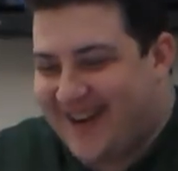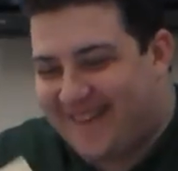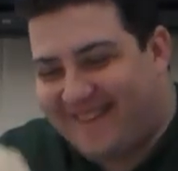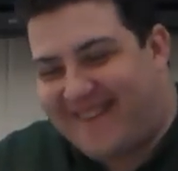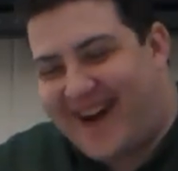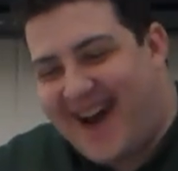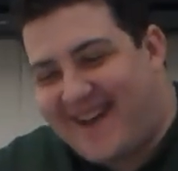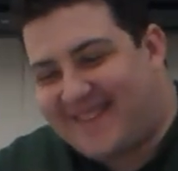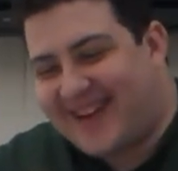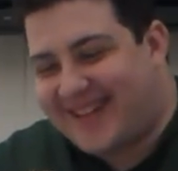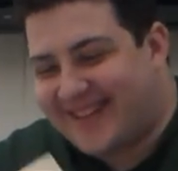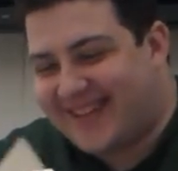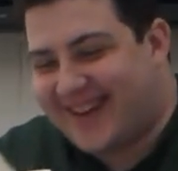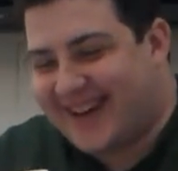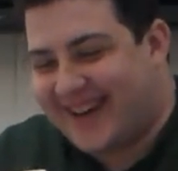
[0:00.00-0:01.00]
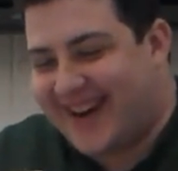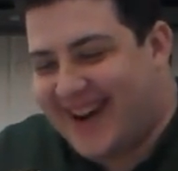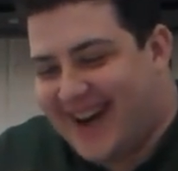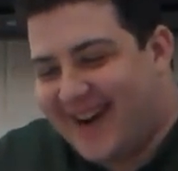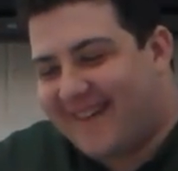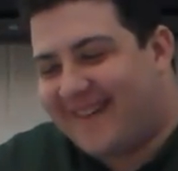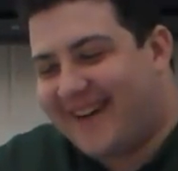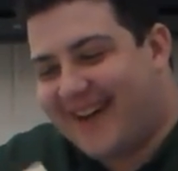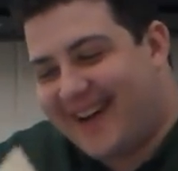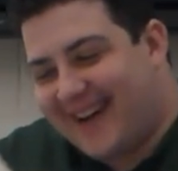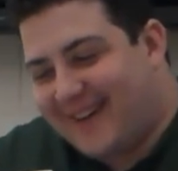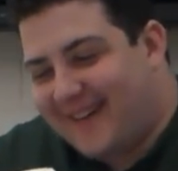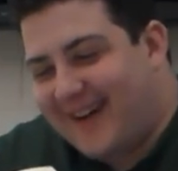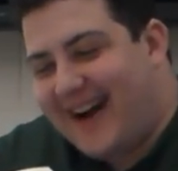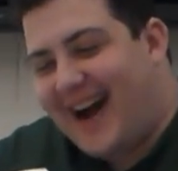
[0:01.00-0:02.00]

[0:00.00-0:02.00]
Why am I doing it?